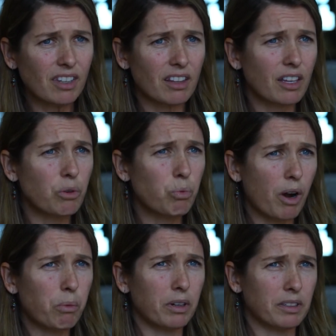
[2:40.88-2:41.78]
than
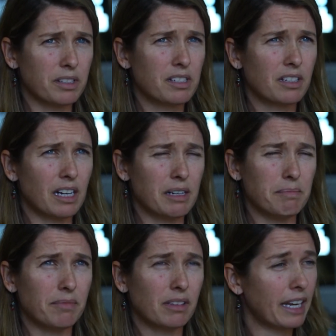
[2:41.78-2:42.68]
what was
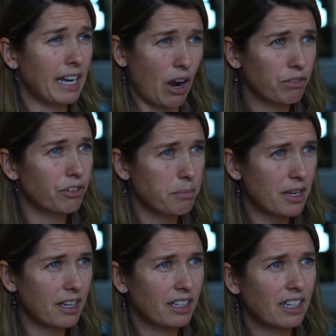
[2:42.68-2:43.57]
um, laid out for
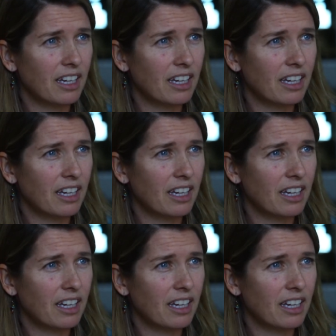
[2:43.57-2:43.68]
me.